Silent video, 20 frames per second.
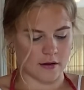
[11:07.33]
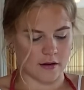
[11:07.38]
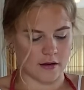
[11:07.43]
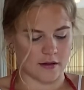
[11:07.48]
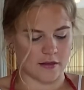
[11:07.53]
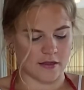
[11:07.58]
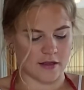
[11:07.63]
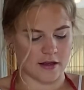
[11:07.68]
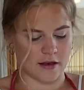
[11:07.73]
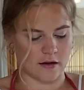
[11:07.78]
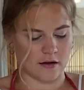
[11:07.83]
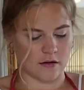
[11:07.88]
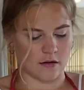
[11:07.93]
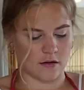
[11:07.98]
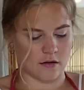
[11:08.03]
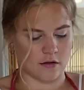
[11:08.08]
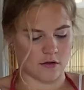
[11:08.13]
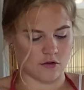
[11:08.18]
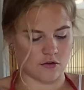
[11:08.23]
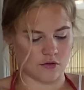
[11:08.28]
And then
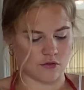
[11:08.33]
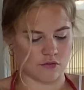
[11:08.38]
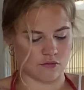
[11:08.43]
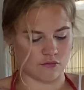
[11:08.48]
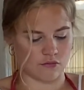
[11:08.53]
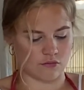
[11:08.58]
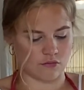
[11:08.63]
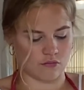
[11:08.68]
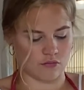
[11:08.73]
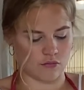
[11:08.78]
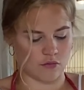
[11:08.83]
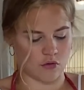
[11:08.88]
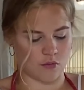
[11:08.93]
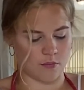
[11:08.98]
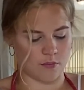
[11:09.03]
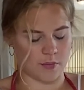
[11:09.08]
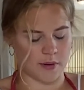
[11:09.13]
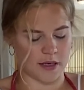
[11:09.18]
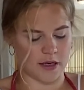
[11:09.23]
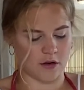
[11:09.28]
just
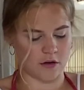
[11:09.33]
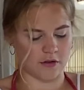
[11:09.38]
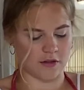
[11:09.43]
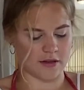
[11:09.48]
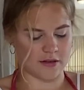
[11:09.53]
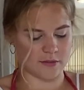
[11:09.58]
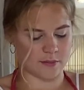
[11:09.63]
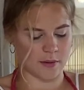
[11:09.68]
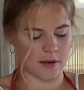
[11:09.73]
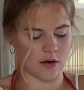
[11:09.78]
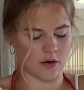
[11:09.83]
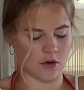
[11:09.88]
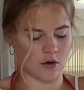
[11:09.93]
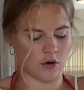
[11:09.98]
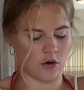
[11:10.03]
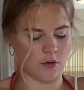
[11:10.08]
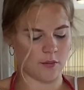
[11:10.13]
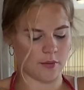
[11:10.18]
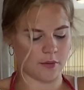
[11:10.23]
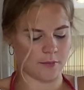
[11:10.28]
unpeel this back
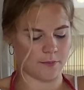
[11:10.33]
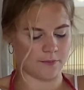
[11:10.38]
up